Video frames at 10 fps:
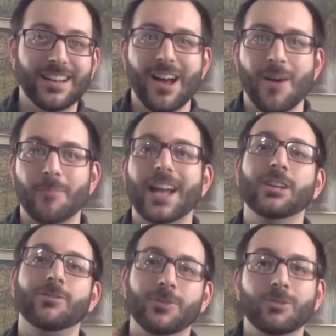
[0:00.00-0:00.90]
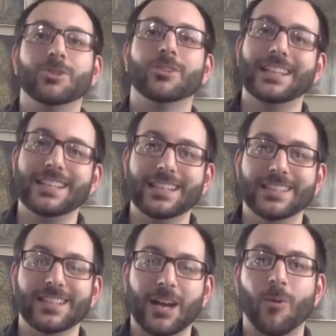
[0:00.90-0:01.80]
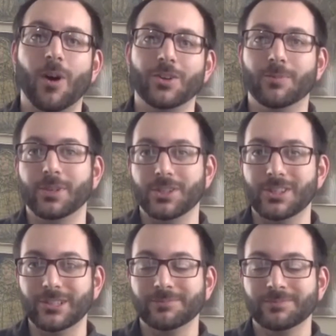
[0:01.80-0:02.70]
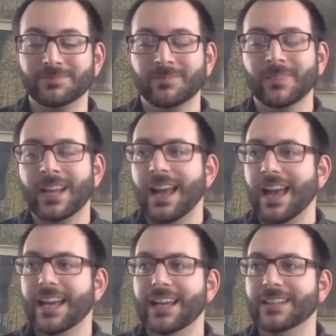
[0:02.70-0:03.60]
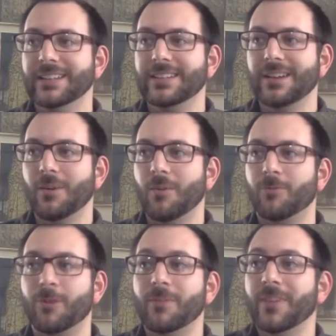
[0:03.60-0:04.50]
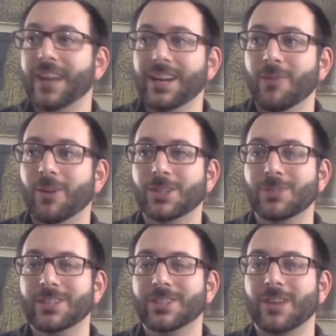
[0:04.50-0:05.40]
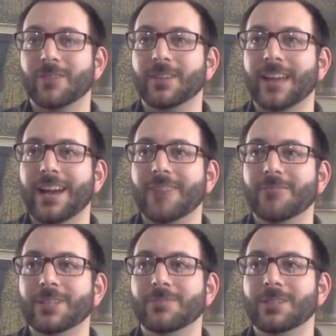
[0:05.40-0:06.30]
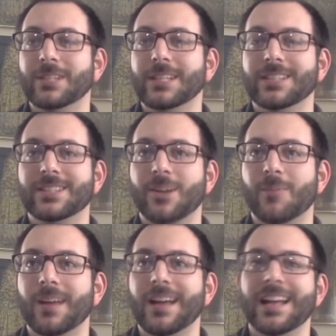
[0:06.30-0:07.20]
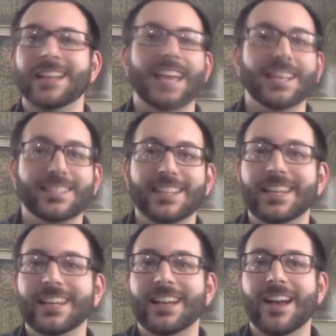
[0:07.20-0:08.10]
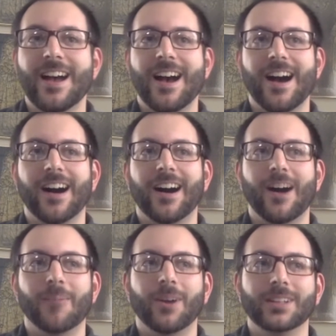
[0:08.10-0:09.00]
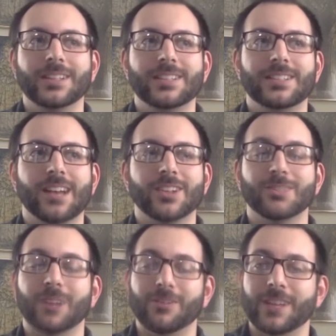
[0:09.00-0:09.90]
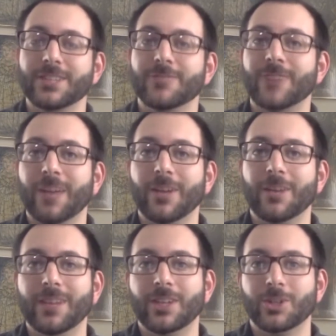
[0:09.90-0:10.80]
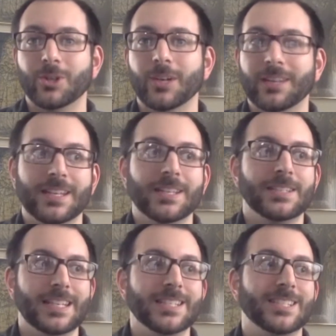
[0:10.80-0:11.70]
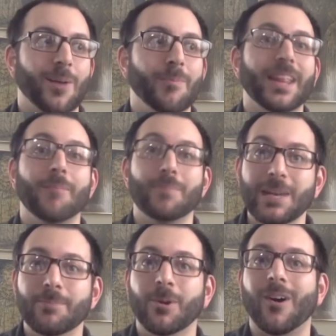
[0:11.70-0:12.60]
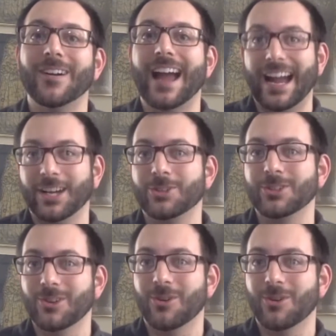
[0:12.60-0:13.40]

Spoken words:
but any future ideas that I want to pursue. And from there, once we discovered that, we did some testing amongst some of our friends and family to make sure like this is something that people are actually going